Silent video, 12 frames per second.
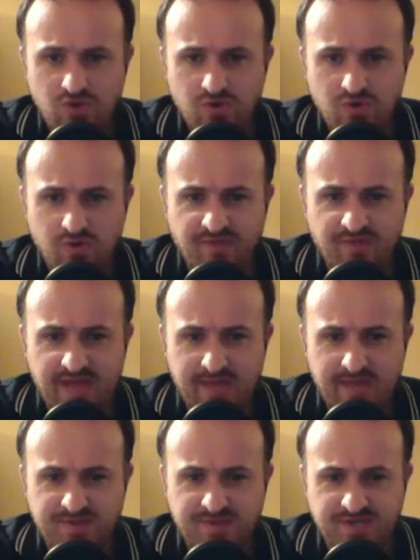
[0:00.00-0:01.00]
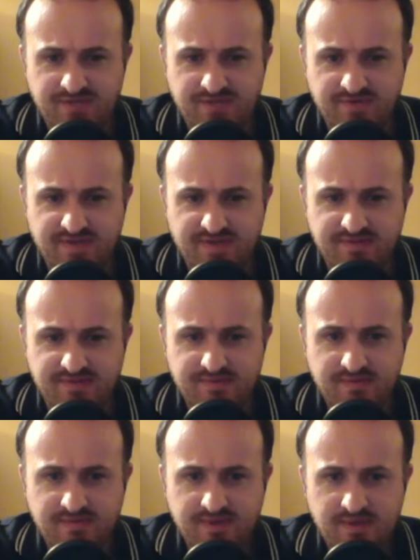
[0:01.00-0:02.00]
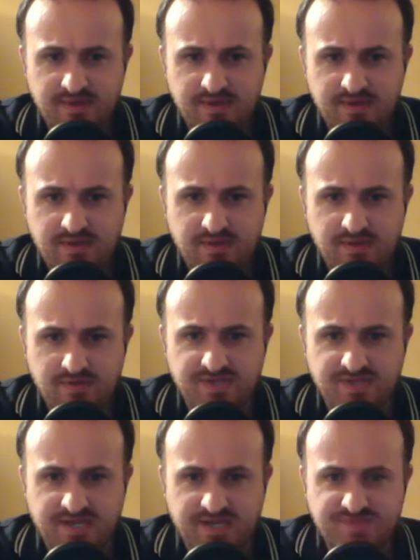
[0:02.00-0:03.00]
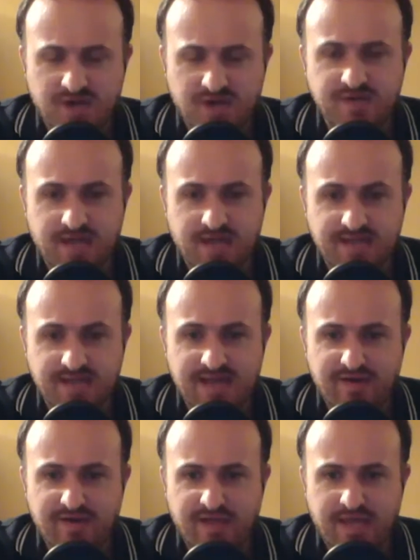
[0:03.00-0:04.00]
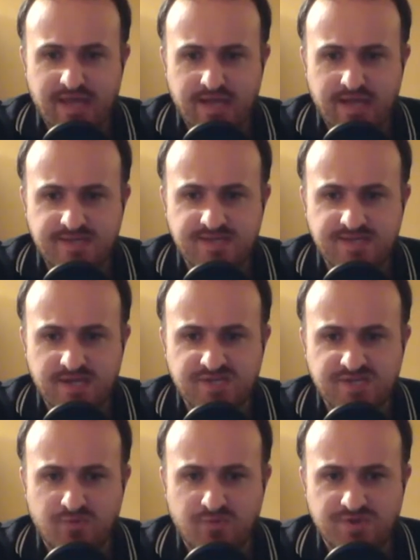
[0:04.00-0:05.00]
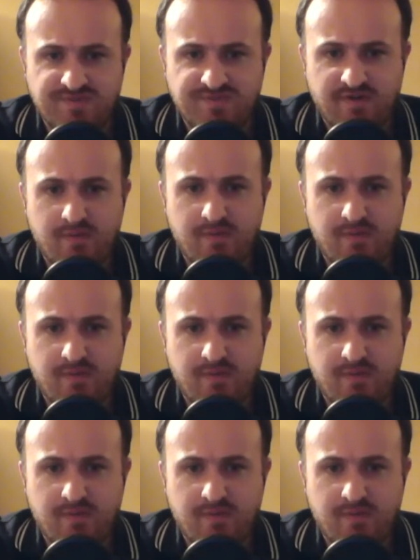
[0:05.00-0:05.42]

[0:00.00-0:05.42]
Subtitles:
hopefully Eamonn's going to really looks like he's starting to kind of tell it like it is and expose Phillip.